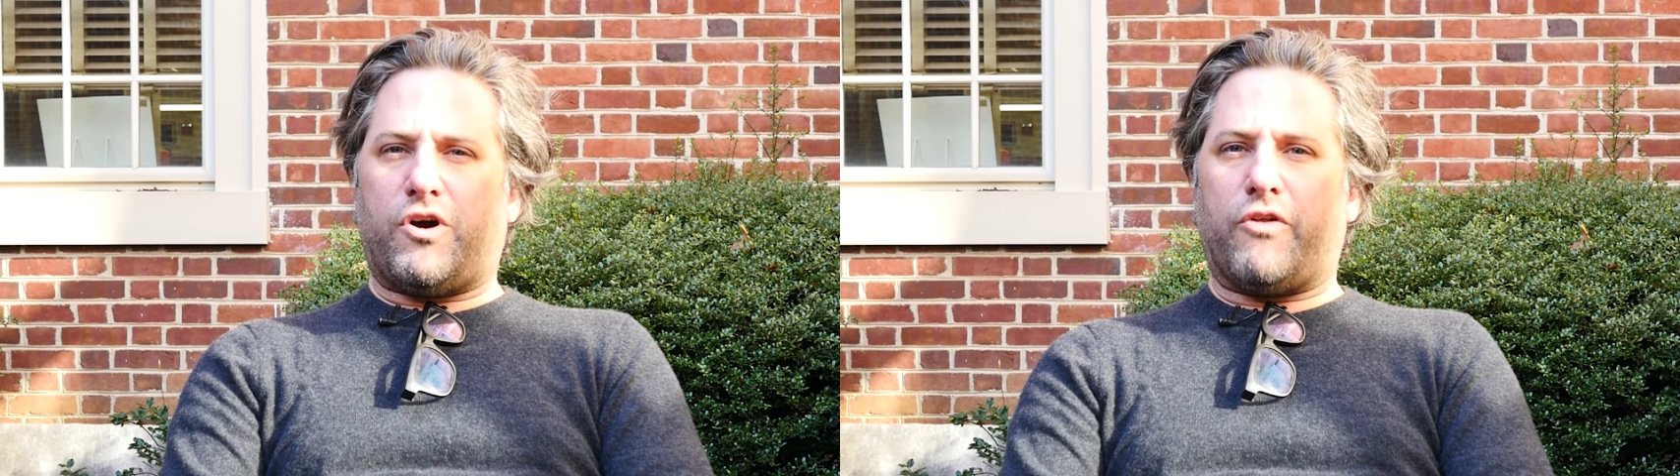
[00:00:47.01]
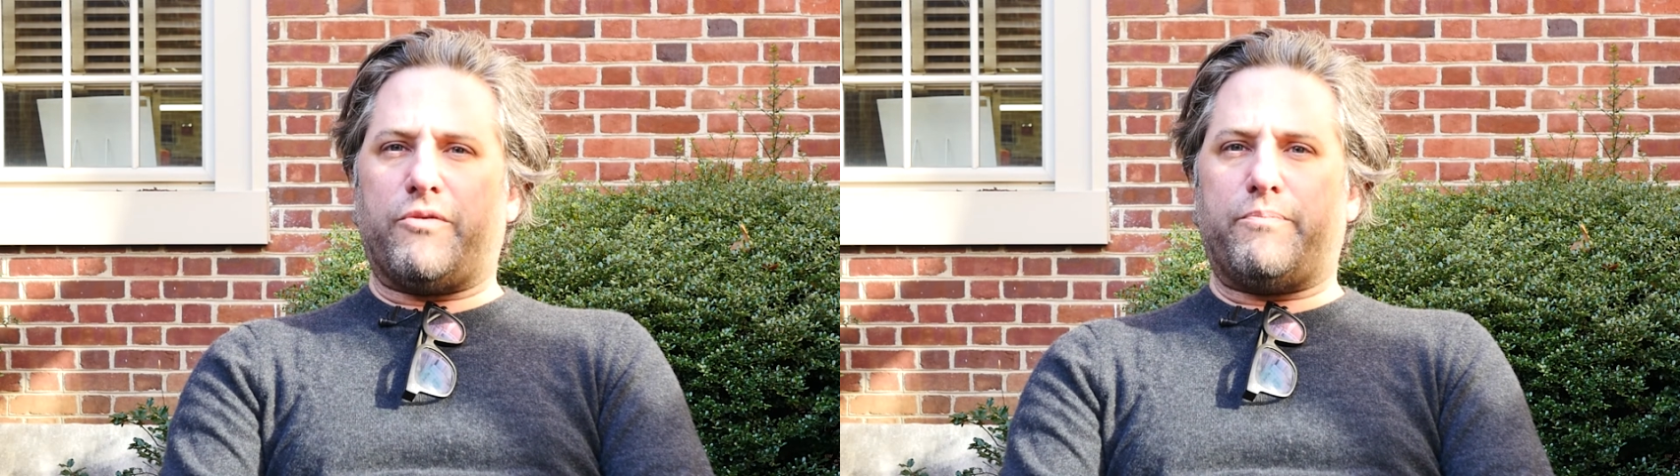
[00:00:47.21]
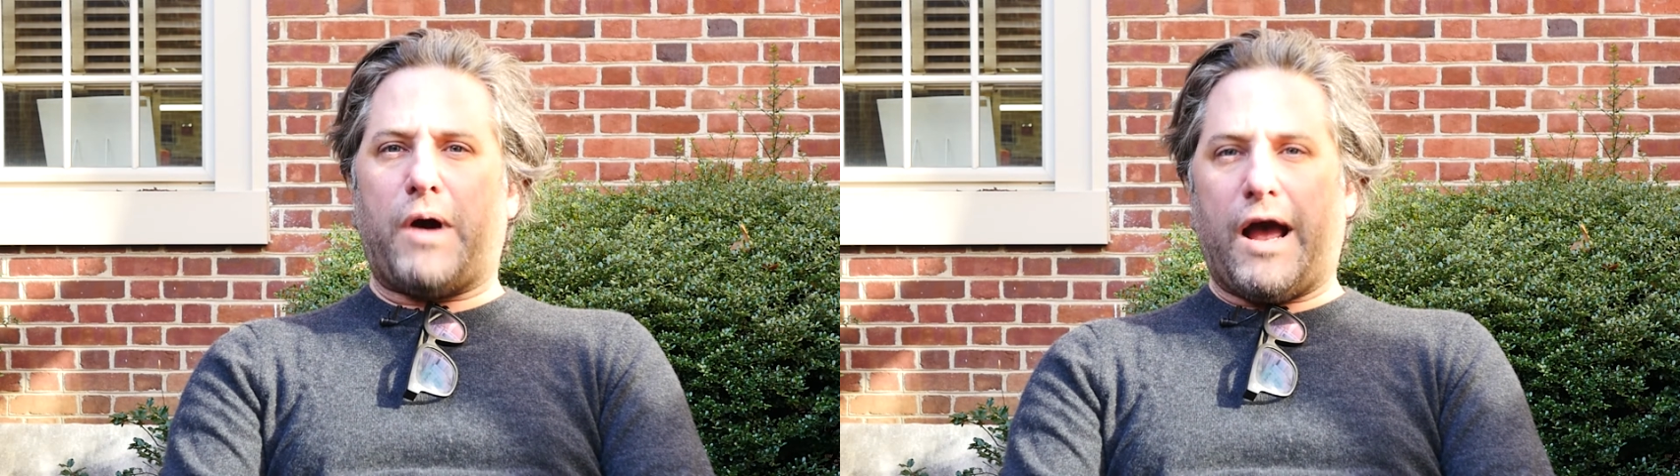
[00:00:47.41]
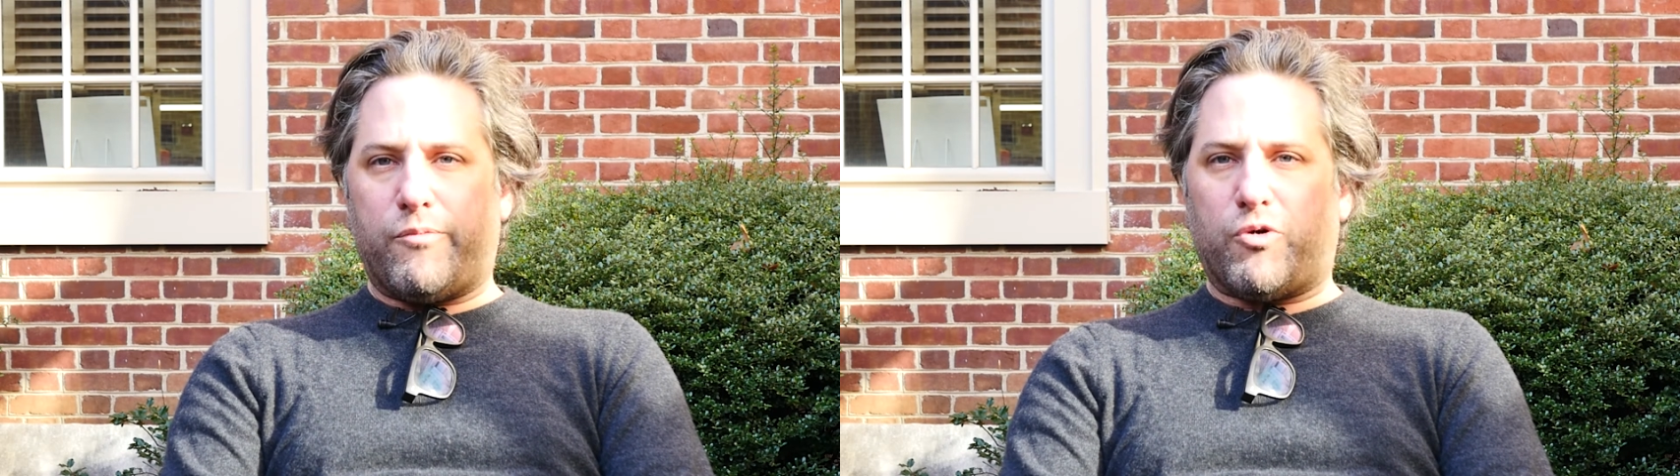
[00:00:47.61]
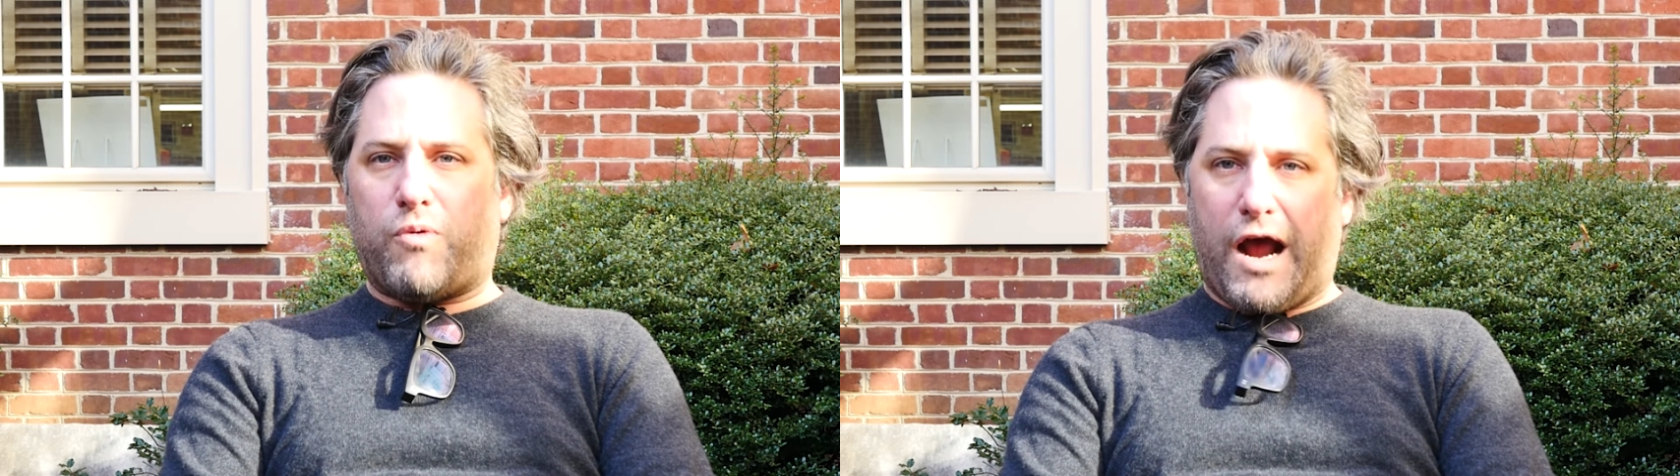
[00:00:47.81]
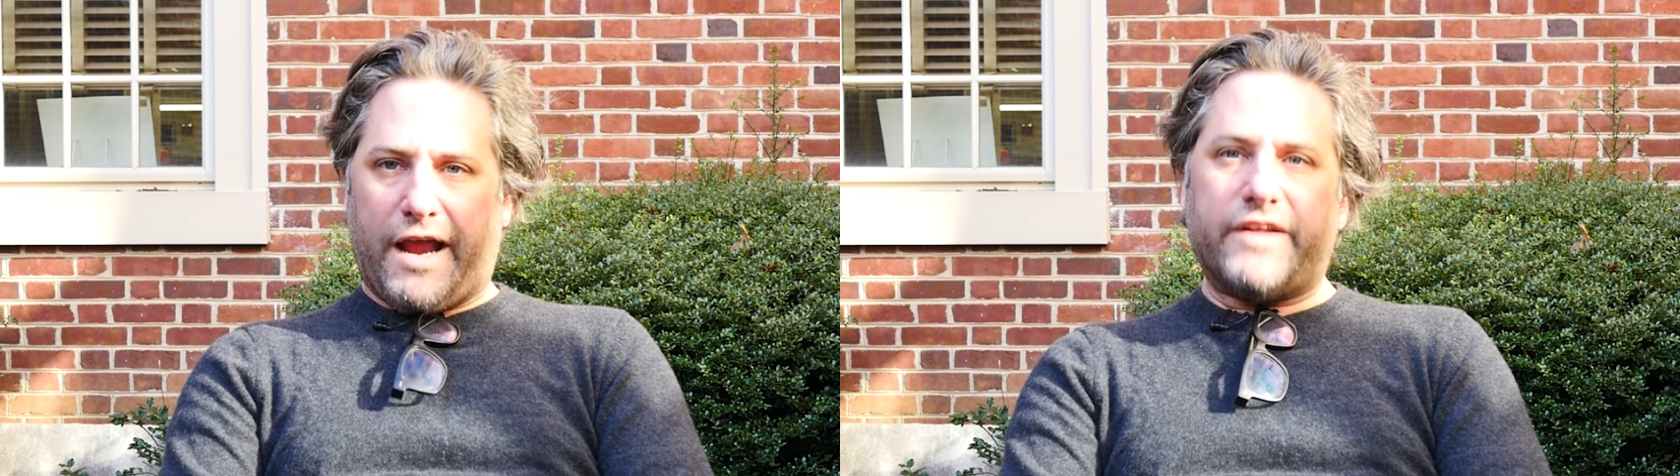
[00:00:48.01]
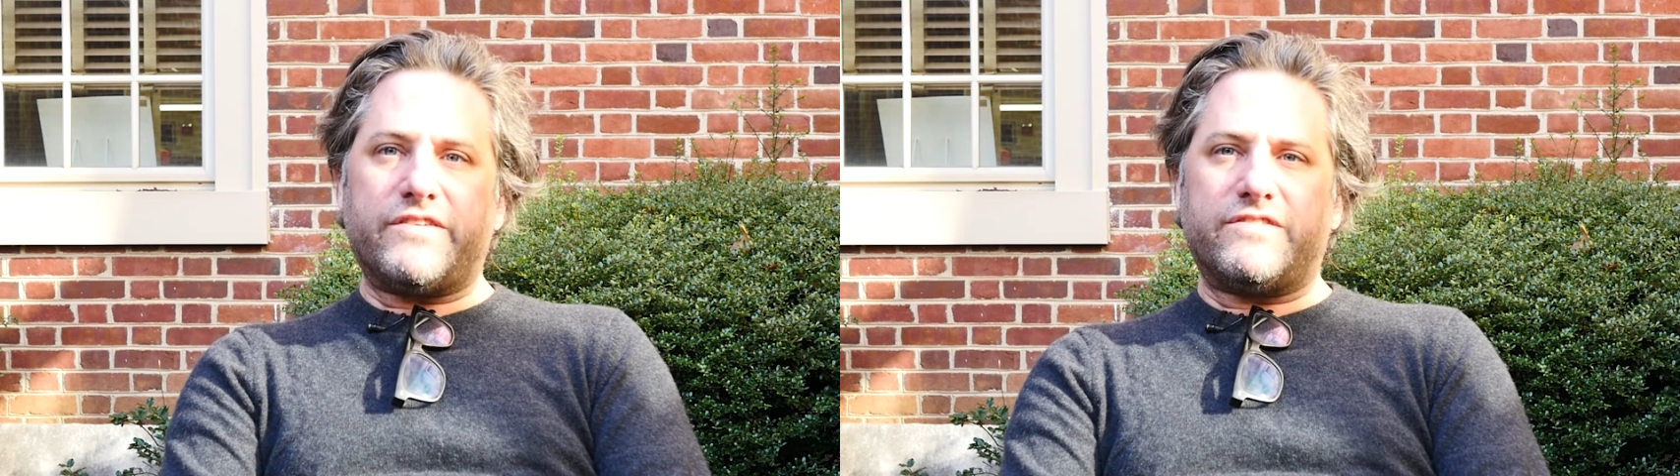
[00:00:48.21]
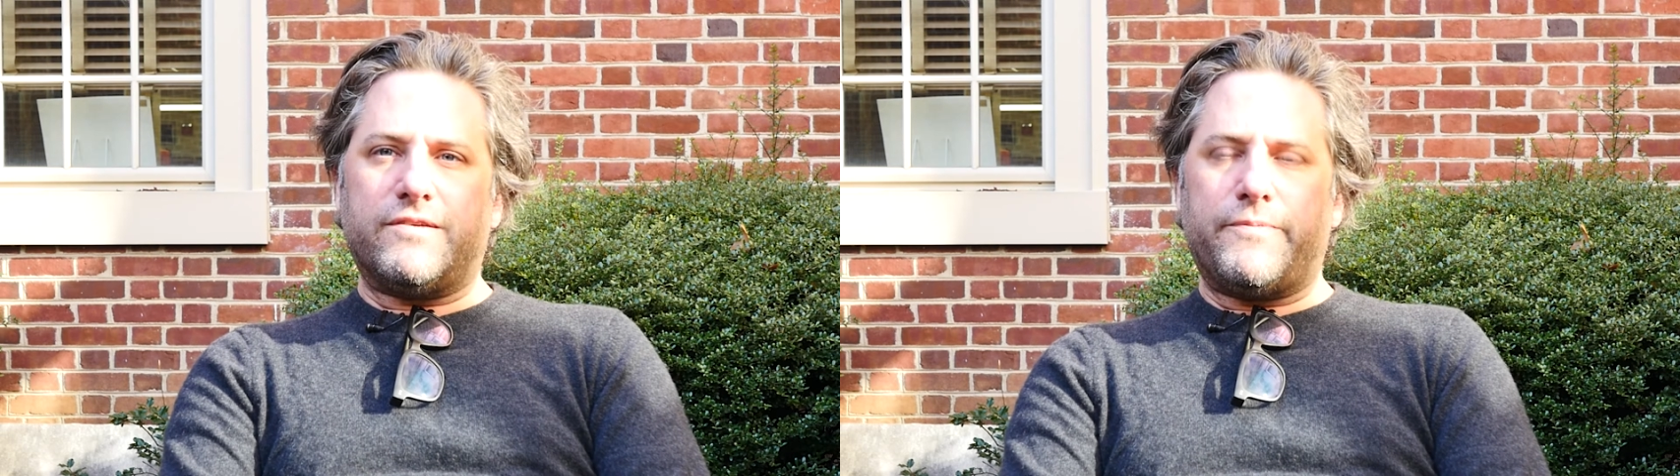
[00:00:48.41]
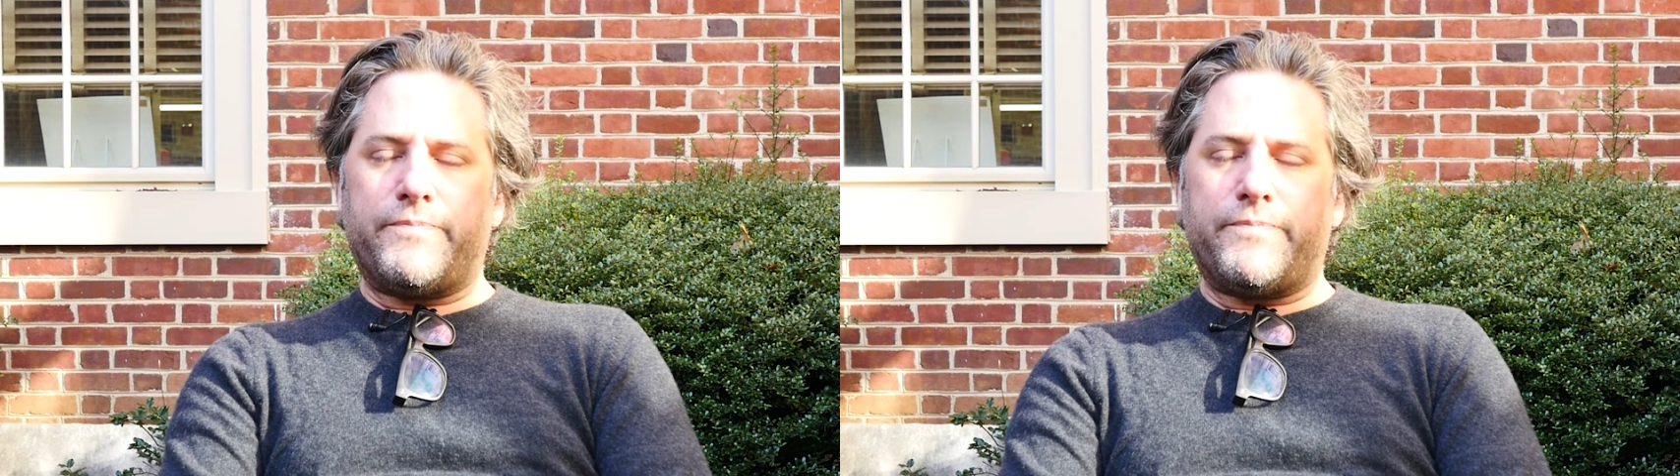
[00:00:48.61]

call the Bible riots,